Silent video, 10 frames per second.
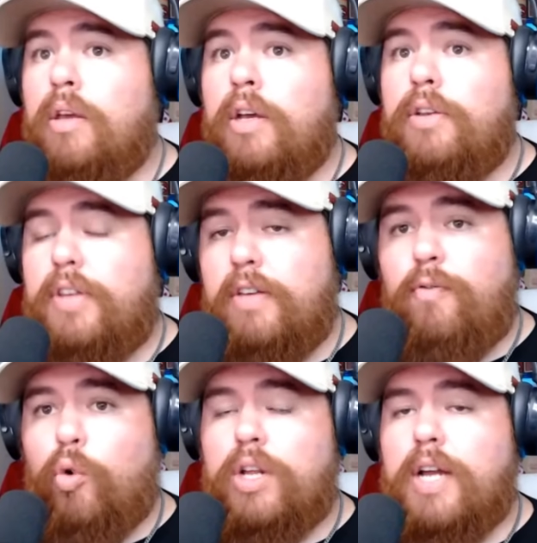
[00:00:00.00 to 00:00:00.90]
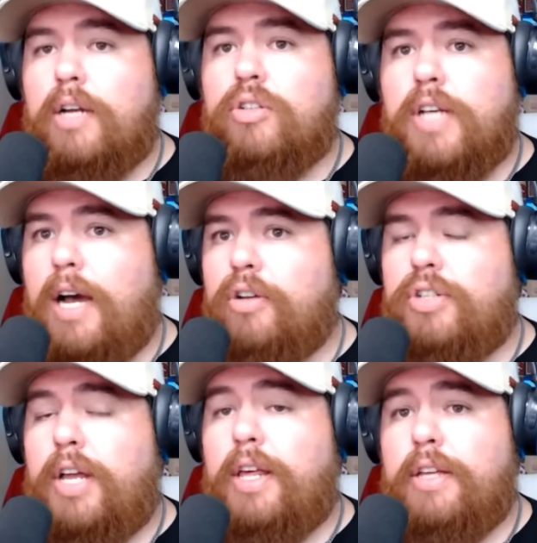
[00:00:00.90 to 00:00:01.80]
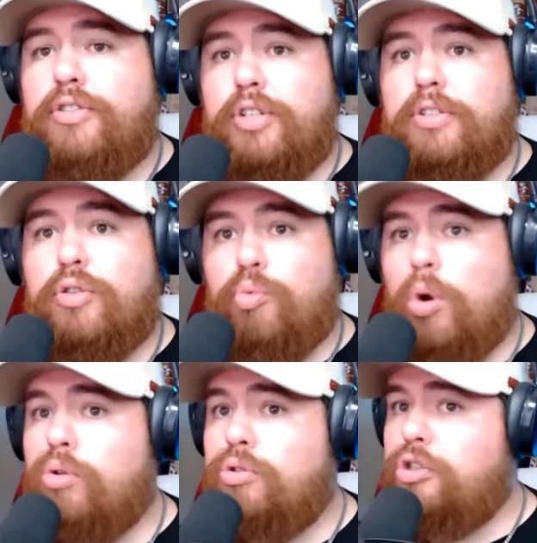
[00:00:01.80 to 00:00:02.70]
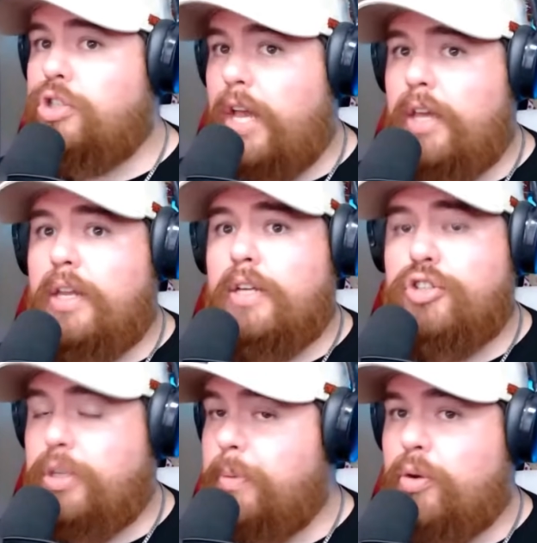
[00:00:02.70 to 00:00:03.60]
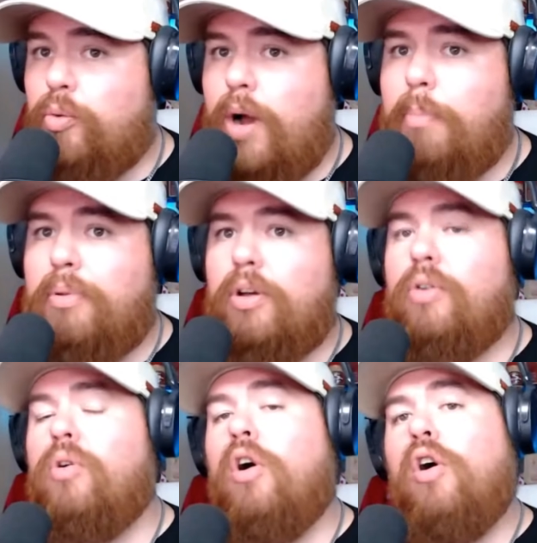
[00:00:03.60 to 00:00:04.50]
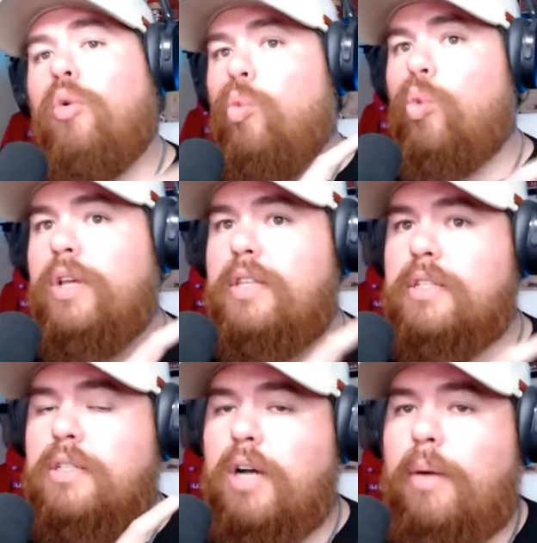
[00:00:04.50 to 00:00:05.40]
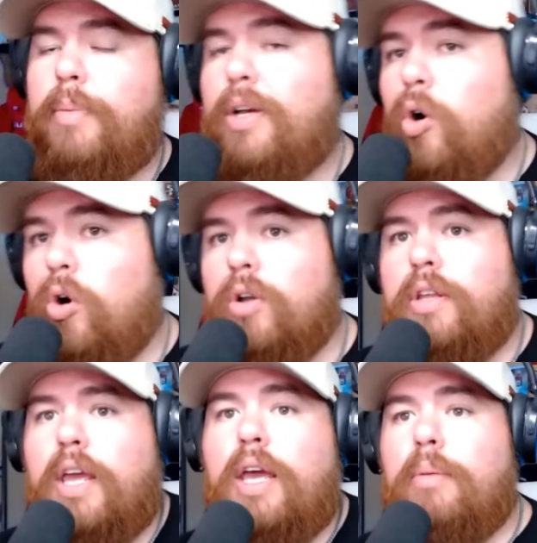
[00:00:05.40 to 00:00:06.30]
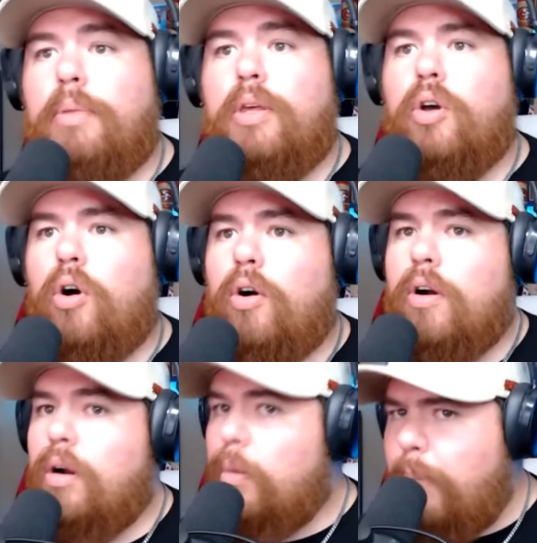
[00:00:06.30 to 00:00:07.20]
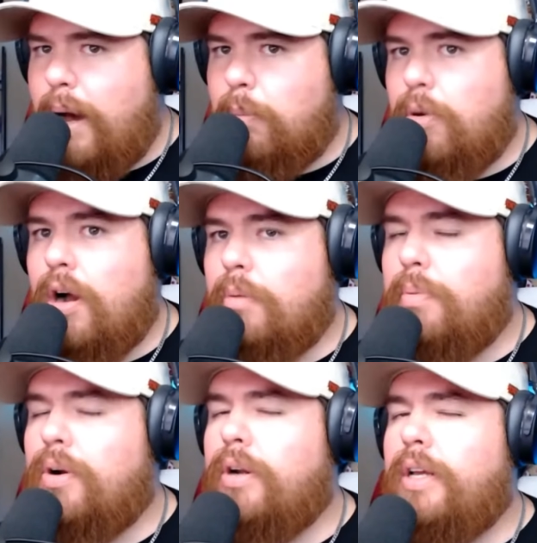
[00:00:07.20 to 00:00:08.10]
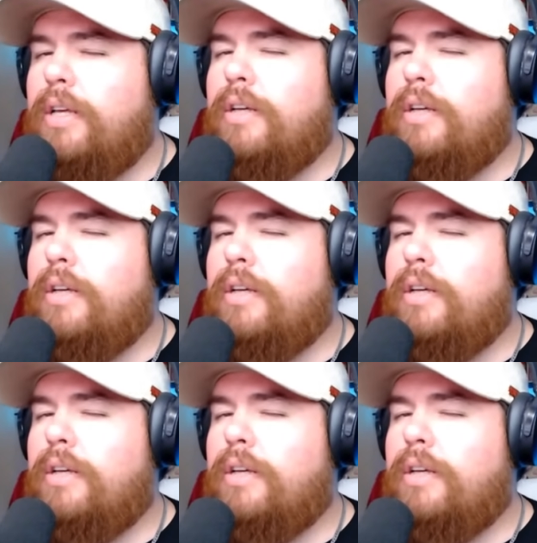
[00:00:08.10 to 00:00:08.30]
Did 49ers Kyle Shanahan just throw shade at Jimmy Garoppolo with his comment on KNBR about Brock Purdy?